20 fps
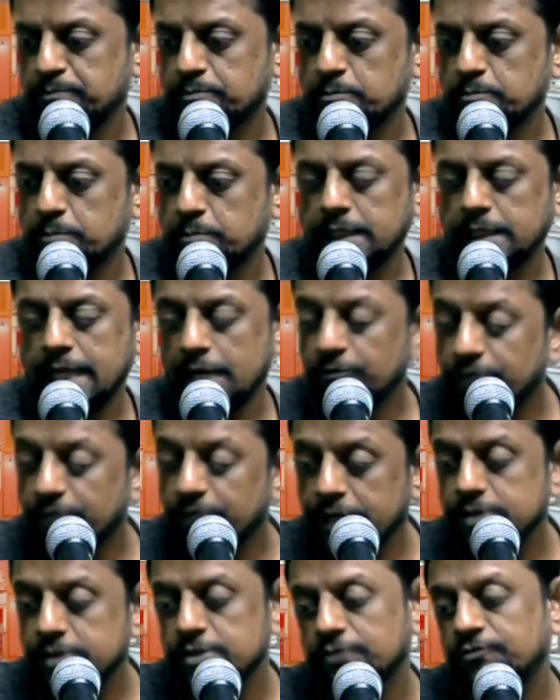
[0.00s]
But the
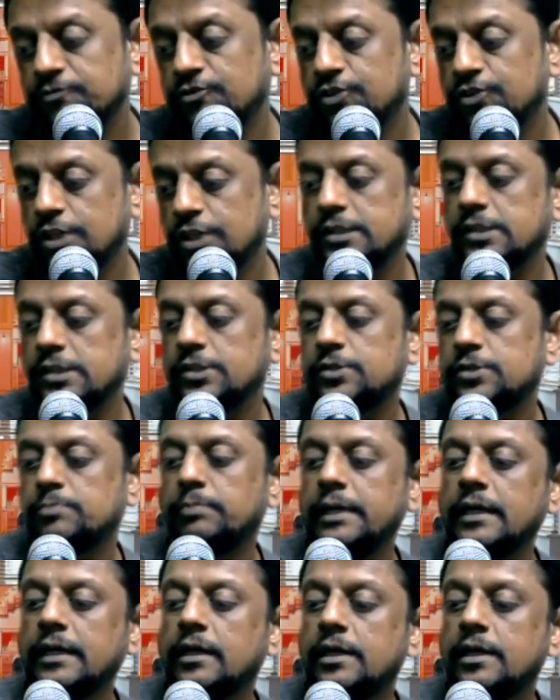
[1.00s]
evidence of Jesus
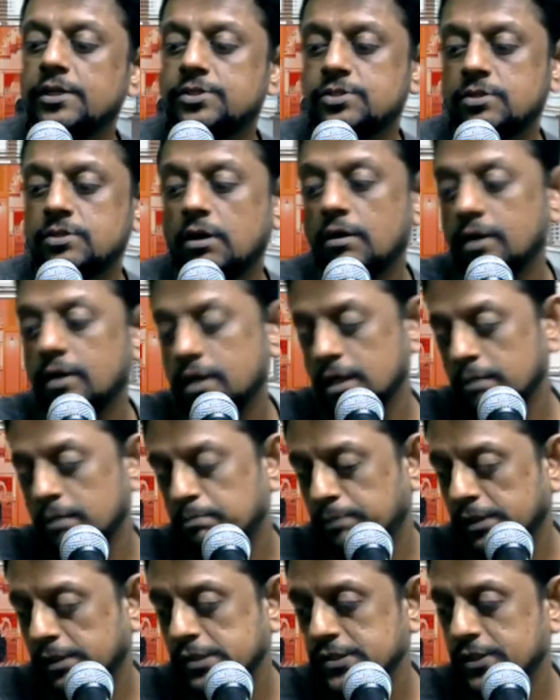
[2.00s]
being a historical
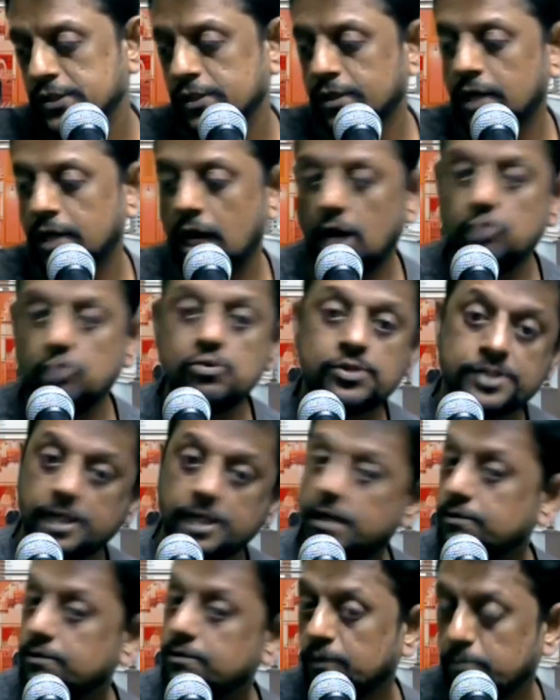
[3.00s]
person
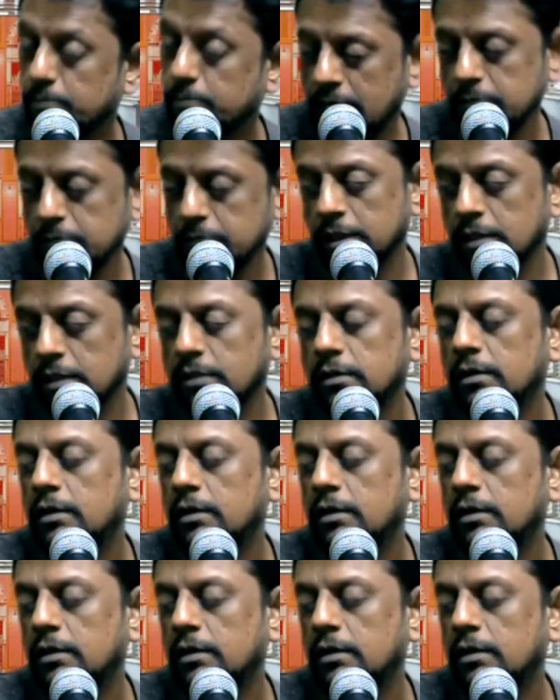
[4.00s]
outside of the Bible